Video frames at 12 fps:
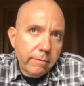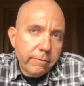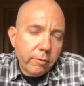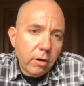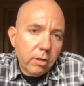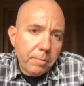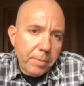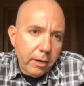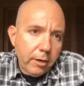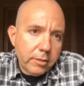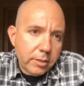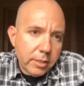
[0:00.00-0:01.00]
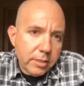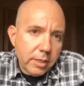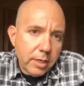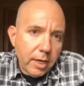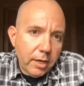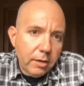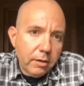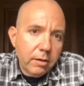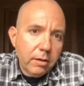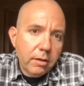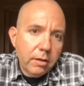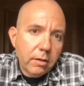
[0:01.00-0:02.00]
for all the parents listening in
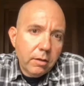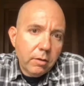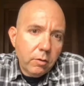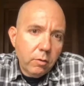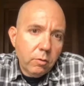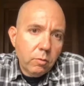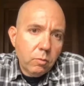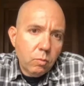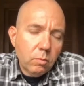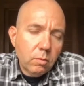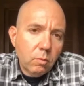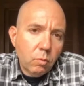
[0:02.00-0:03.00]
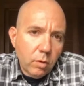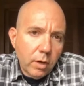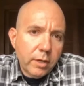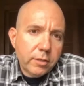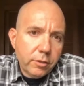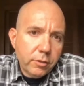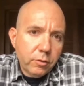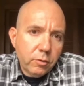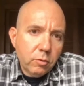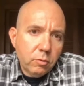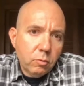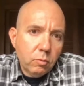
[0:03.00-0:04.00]
who want
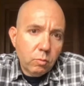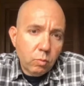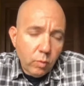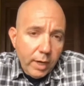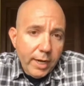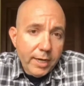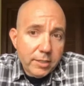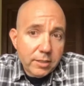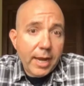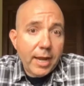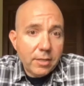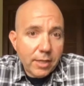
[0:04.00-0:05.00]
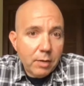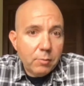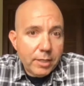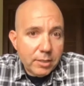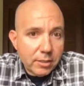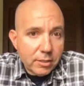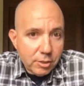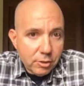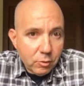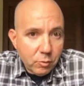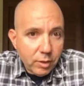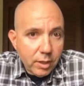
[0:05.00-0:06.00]
to raise anti-racist
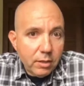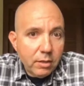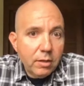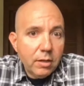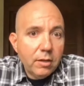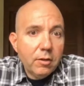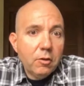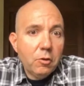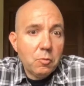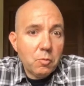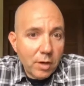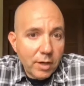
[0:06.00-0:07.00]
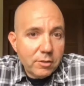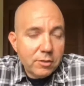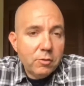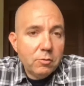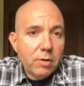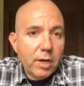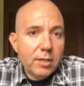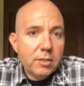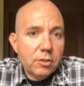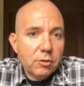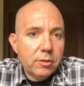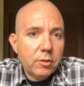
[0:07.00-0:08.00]
children, who want to raise
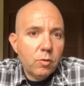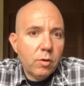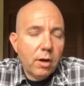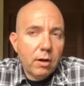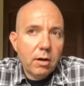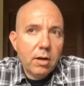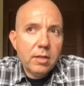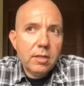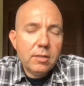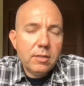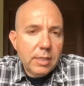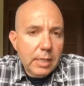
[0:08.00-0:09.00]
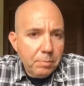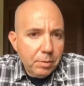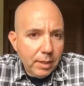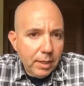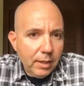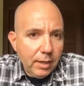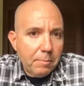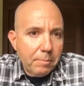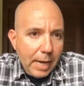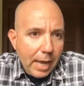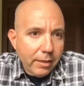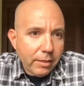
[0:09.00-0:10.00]
children who are deeply
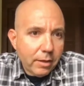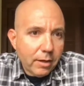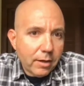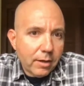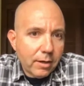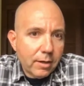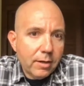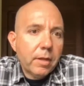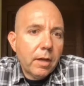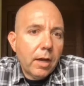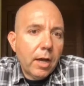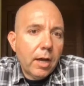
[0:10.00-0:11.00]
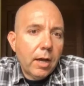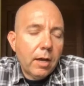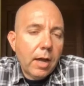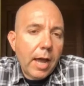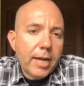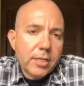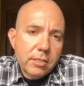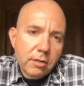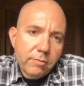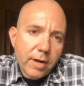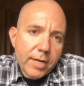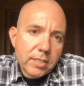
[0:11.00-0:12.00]
empathic, I guess your
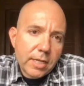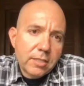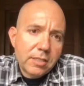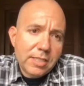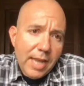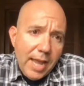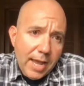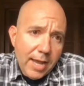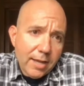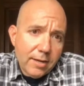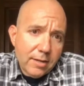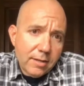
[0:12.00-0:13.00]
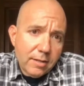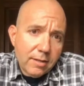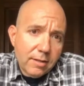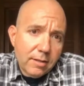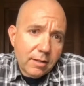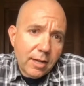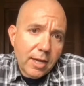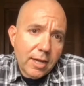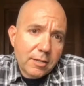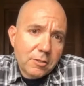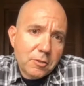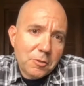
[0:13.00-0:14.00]
advice as a dad
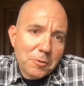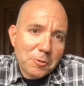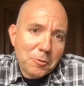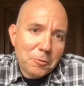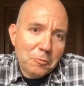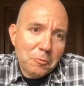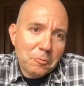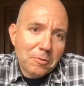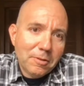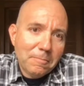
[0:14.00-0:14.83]
to